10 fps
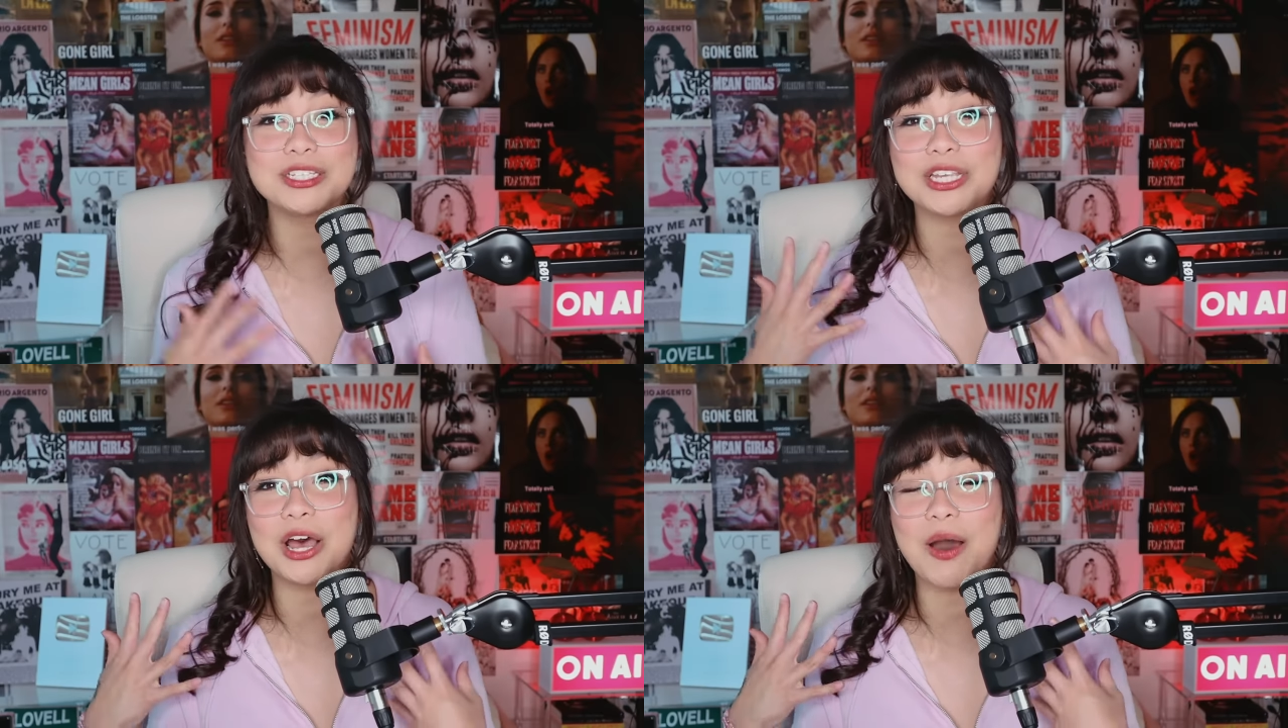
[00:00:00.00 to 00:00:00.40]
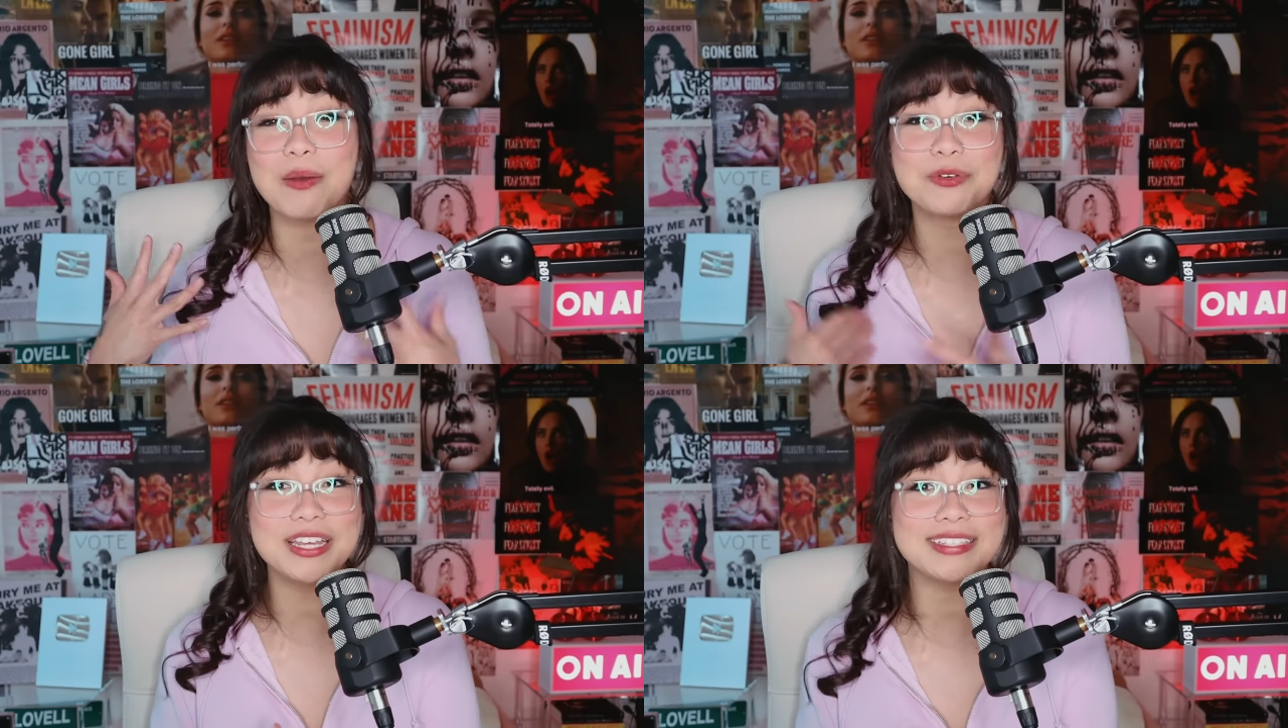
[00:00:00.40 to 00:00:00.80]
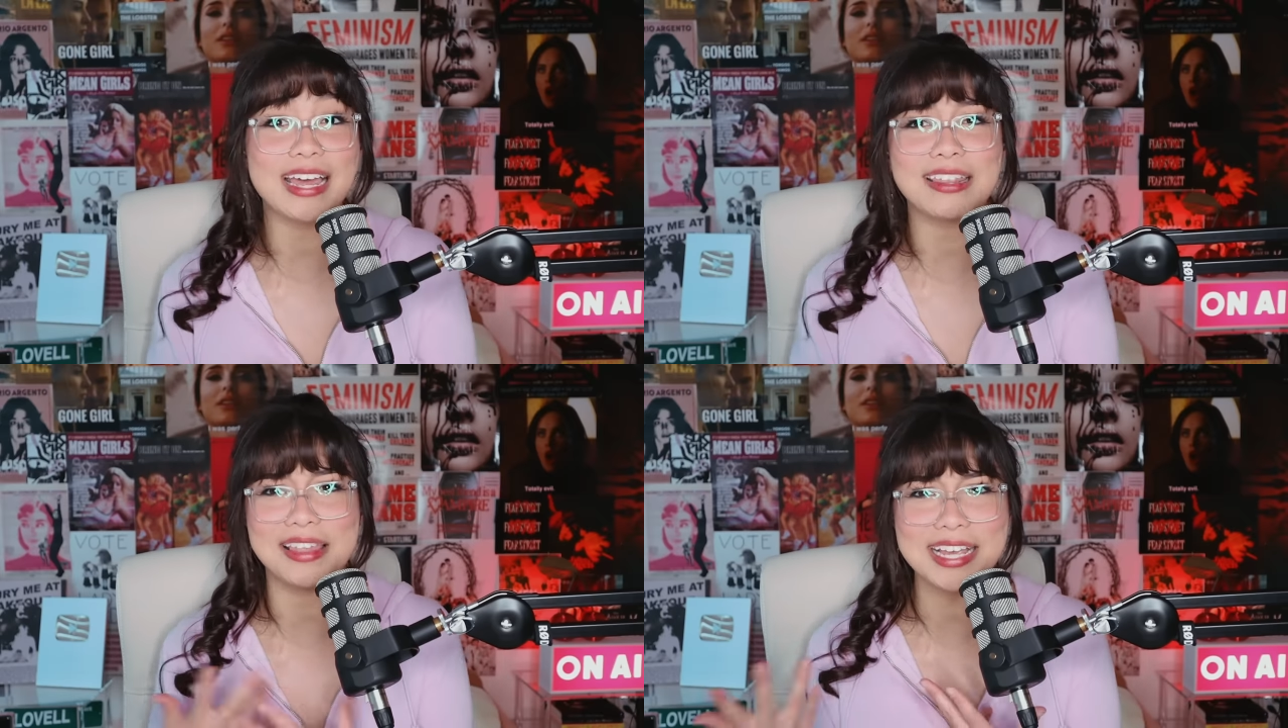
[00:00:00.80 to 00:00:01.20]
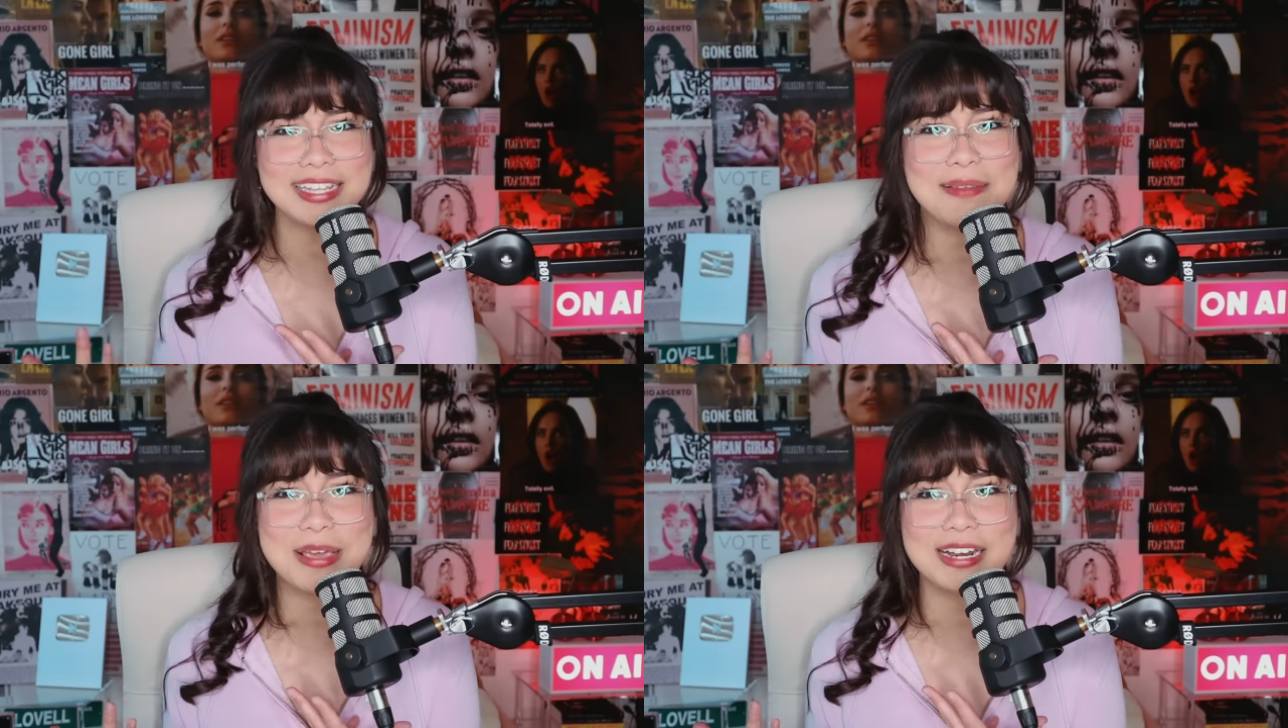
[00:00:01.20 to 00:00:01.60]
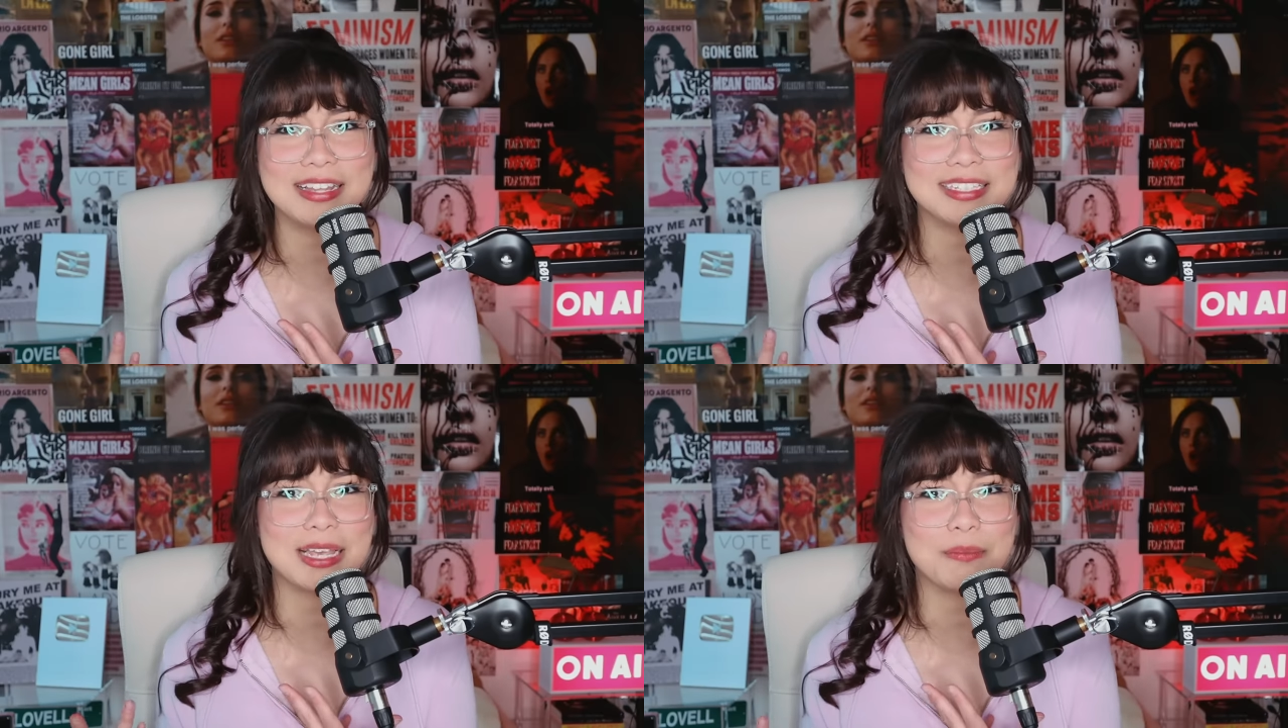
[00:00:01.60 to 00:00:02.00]
So I'm really excited. The last
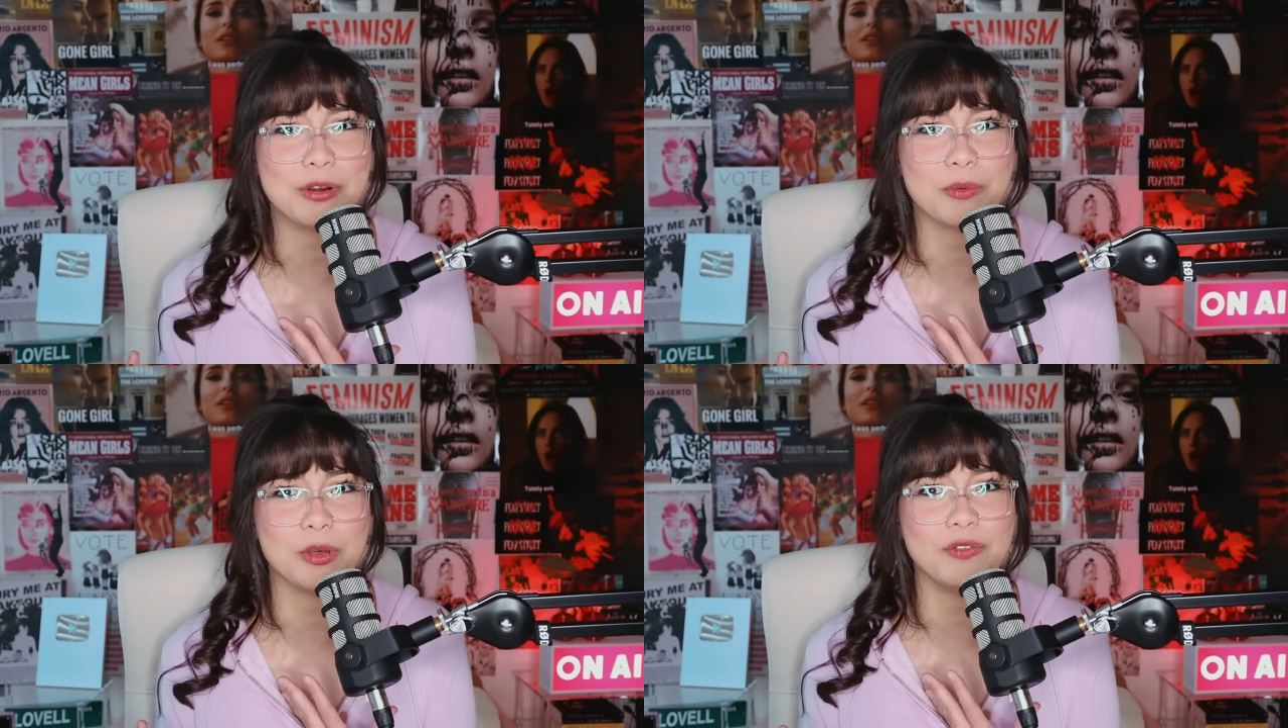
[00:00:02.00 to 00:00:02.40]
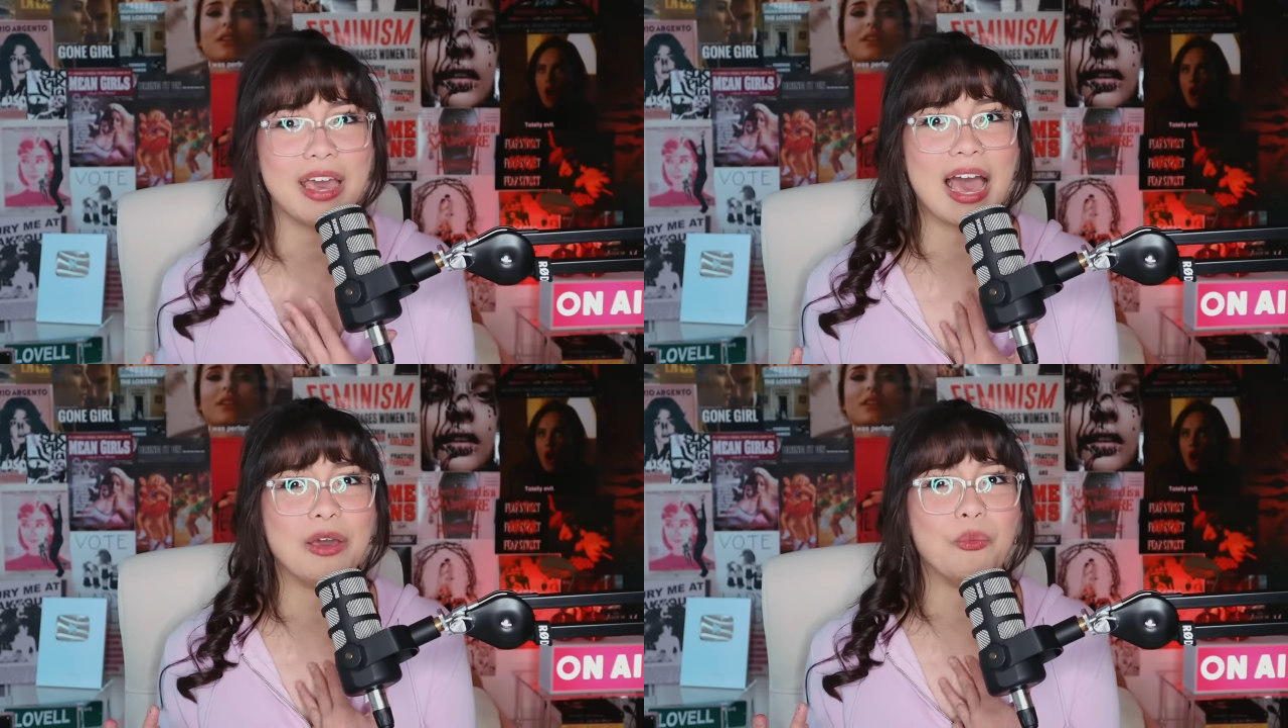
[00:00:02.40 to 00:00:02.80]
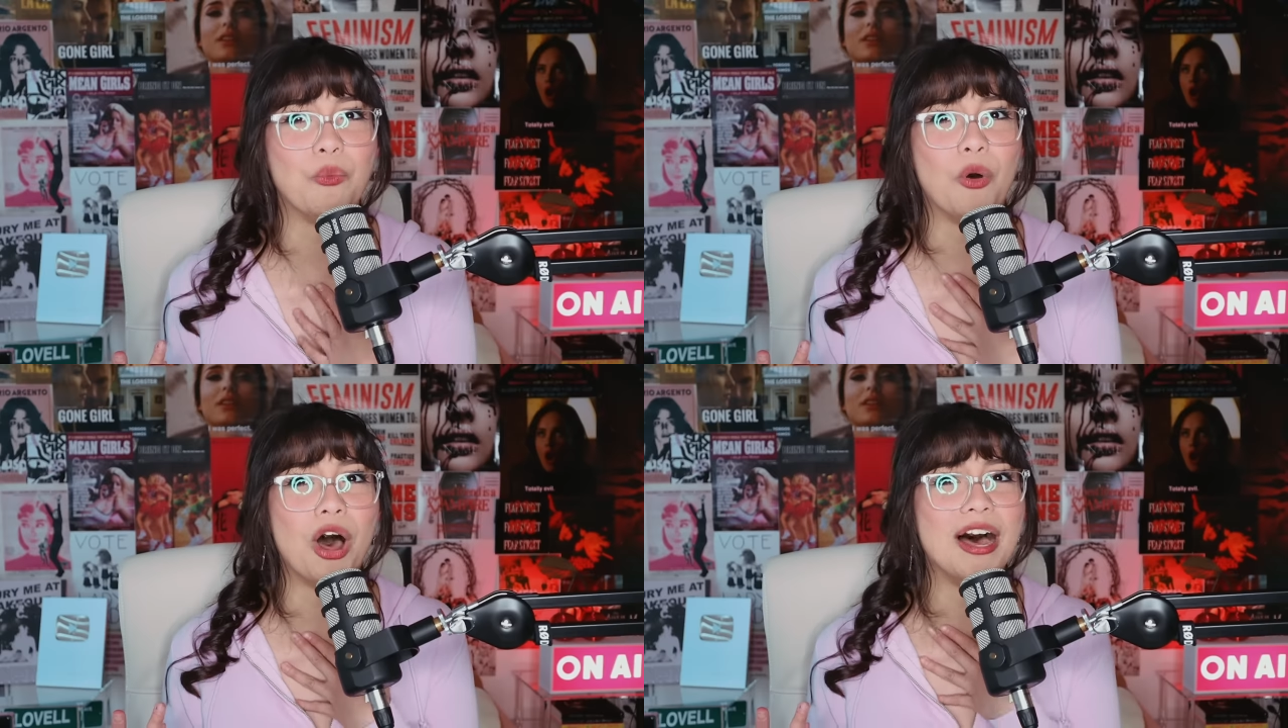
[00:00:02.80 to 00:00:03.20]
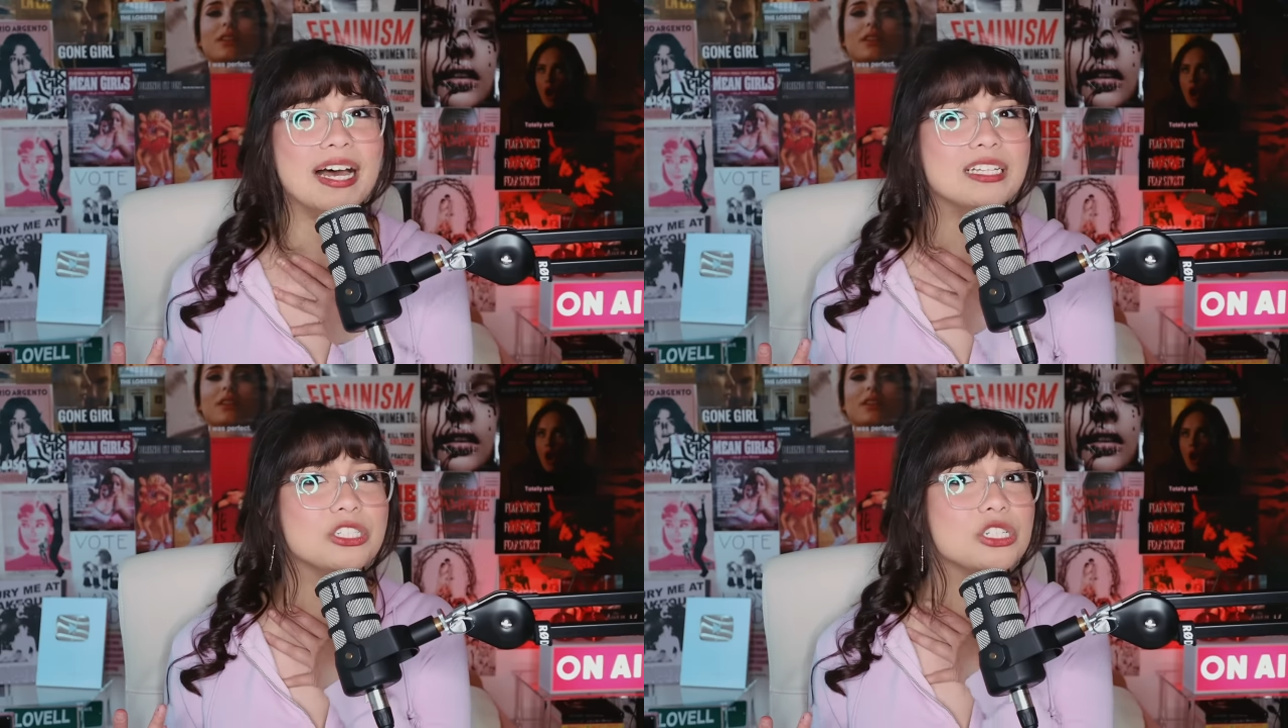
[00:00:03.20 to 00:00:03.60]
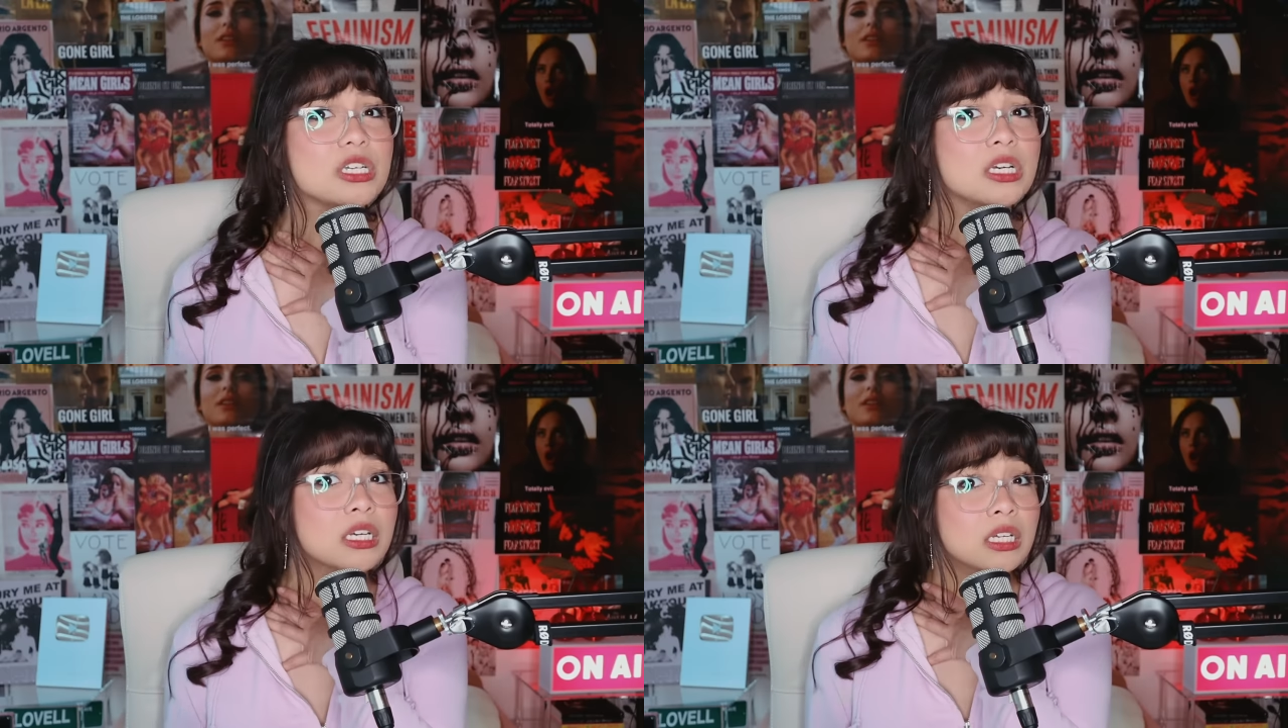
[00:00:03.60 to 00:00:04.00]
Amandla Stenberg movie I watched